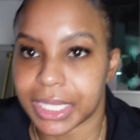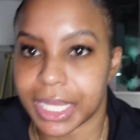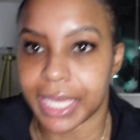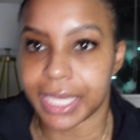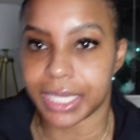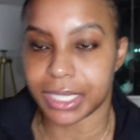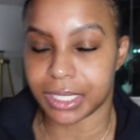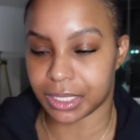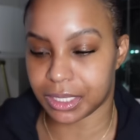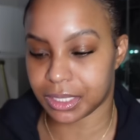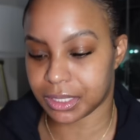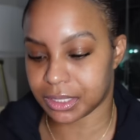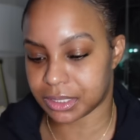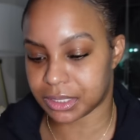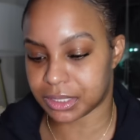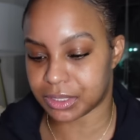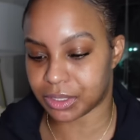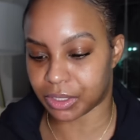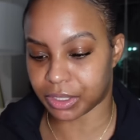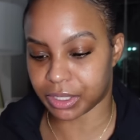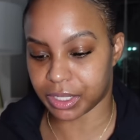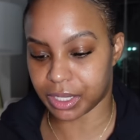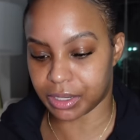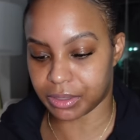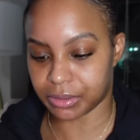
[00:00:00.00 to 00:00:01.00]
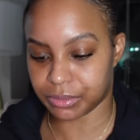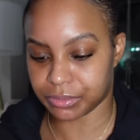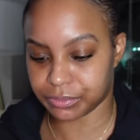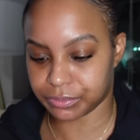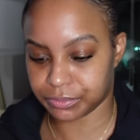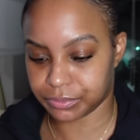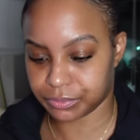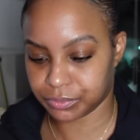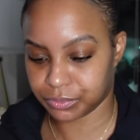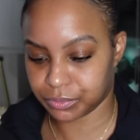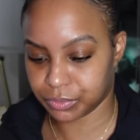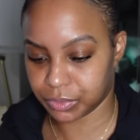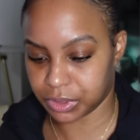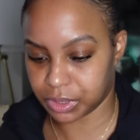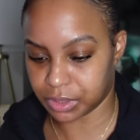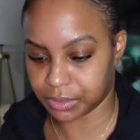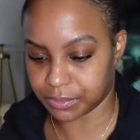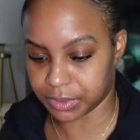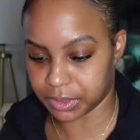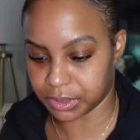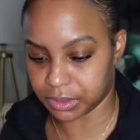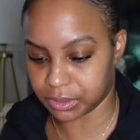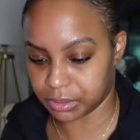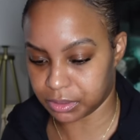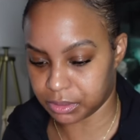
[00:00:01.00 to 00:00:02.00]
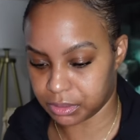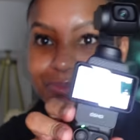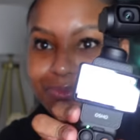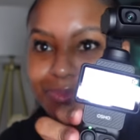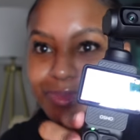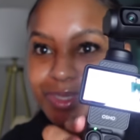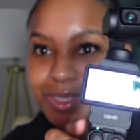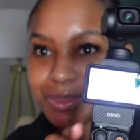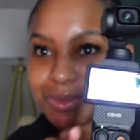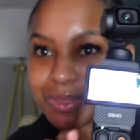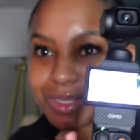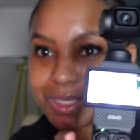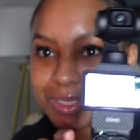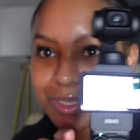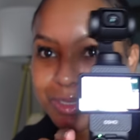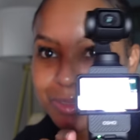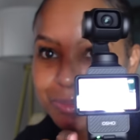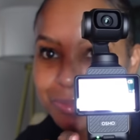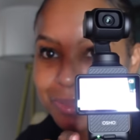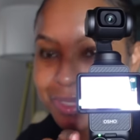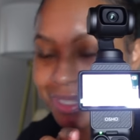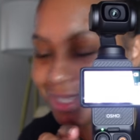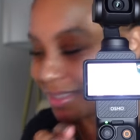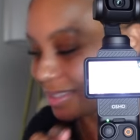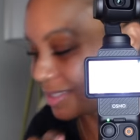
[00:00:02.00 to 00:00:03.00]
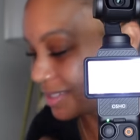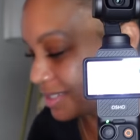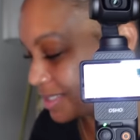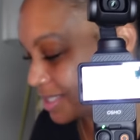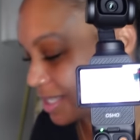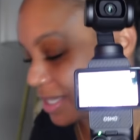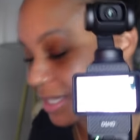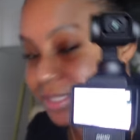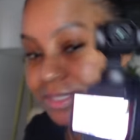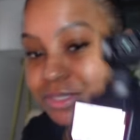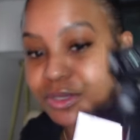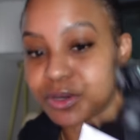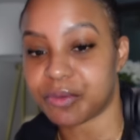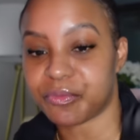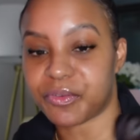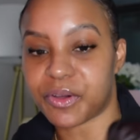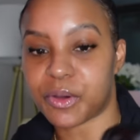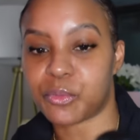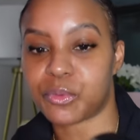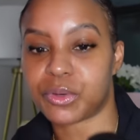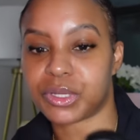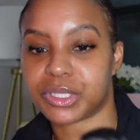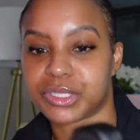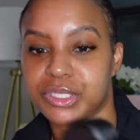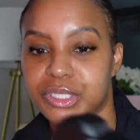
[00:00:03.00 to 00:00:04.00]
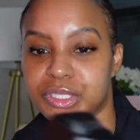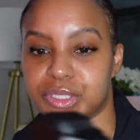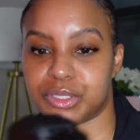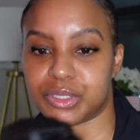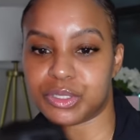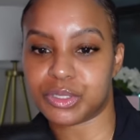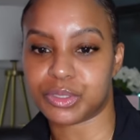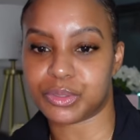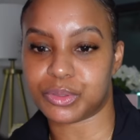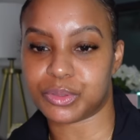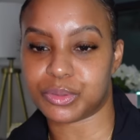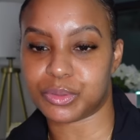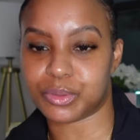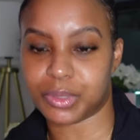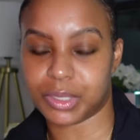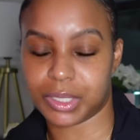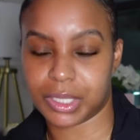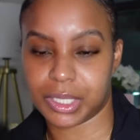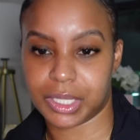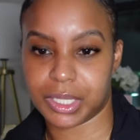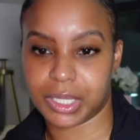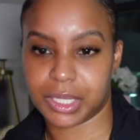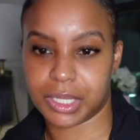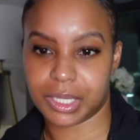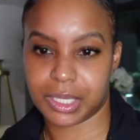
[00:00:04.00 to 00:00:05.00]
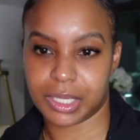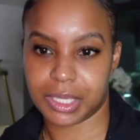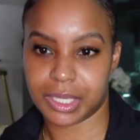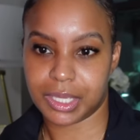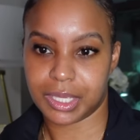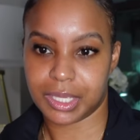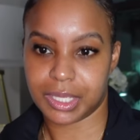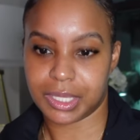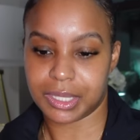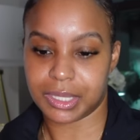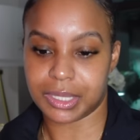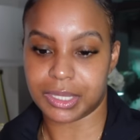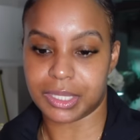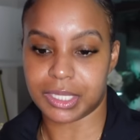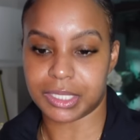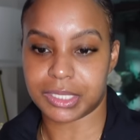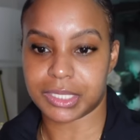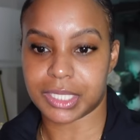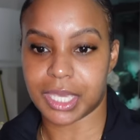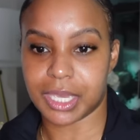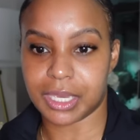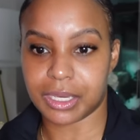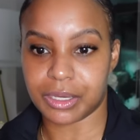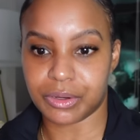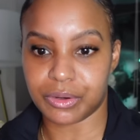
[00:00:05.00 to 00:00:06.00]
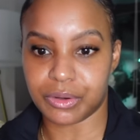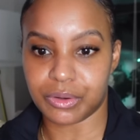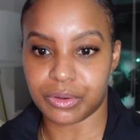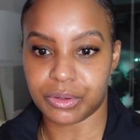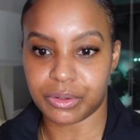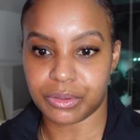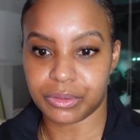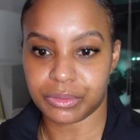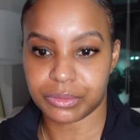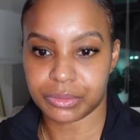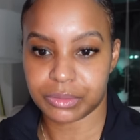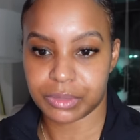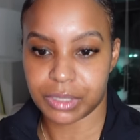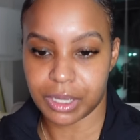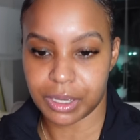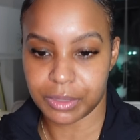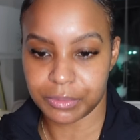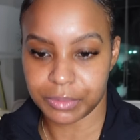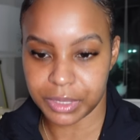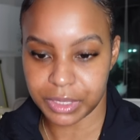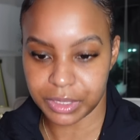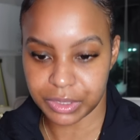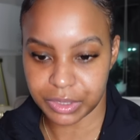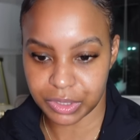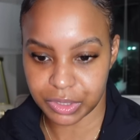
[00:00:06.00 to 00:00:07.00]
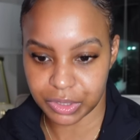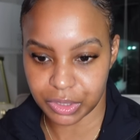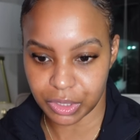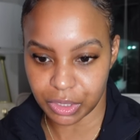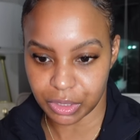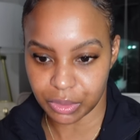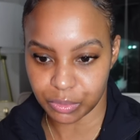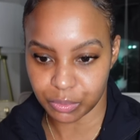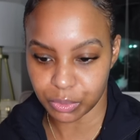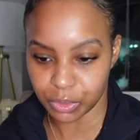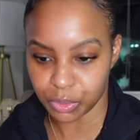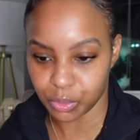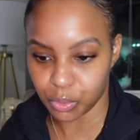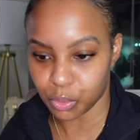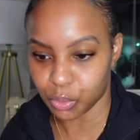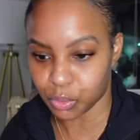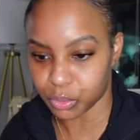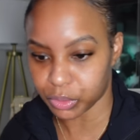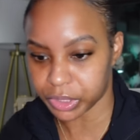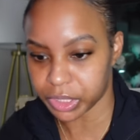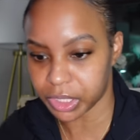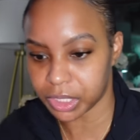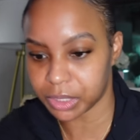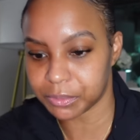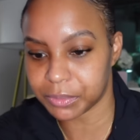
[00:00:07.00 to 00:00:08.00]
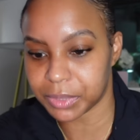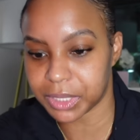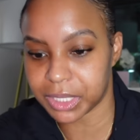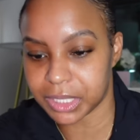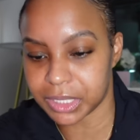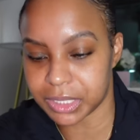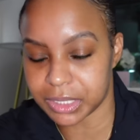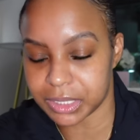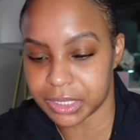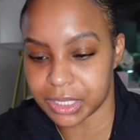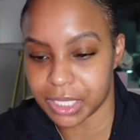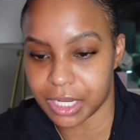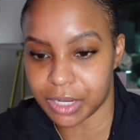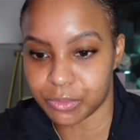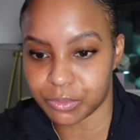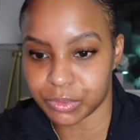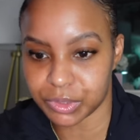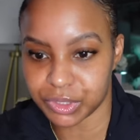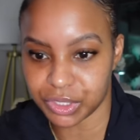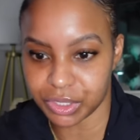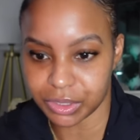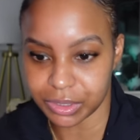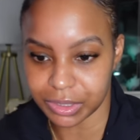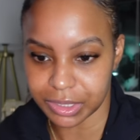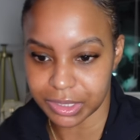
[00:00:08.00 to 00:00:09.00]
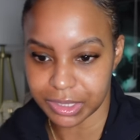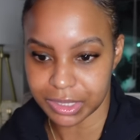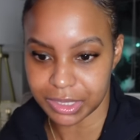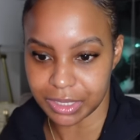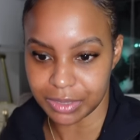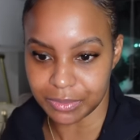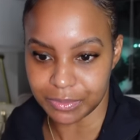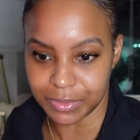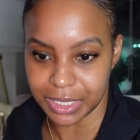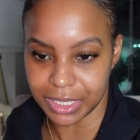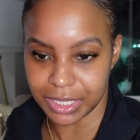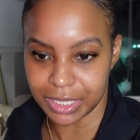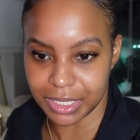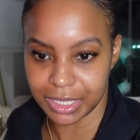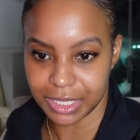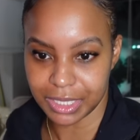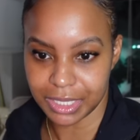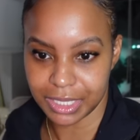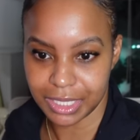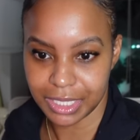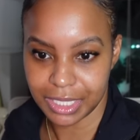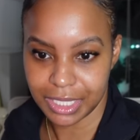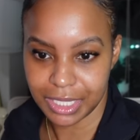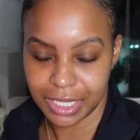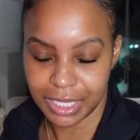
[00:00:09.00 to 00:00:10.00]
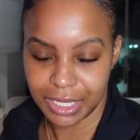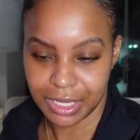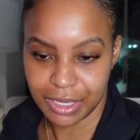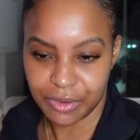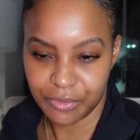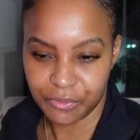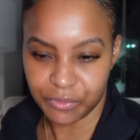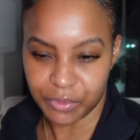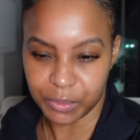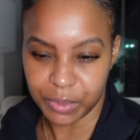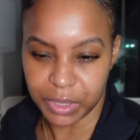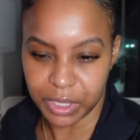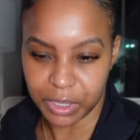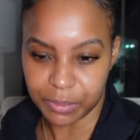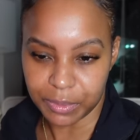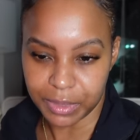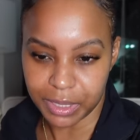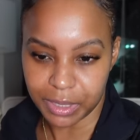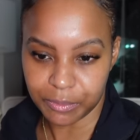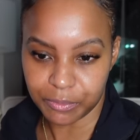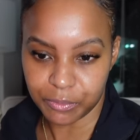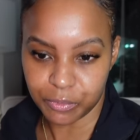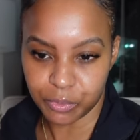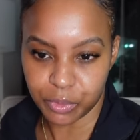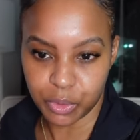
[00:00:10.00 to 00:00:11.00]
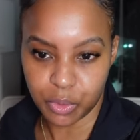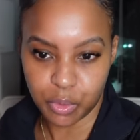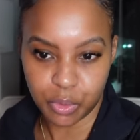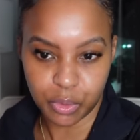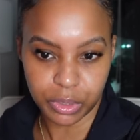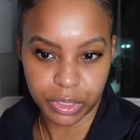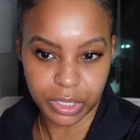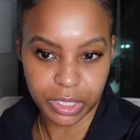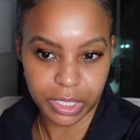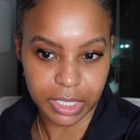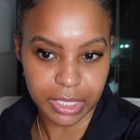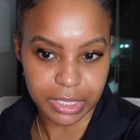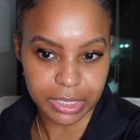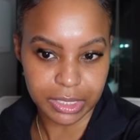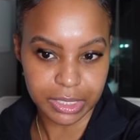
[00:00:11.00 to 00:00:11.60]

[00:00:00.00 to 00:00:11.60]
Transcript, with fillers: late. It's dark out. What time is it? So this is what it looks like. So if I want to do this angle, I'm gonna start recording because I want y'all to see me from here, but I'm recording in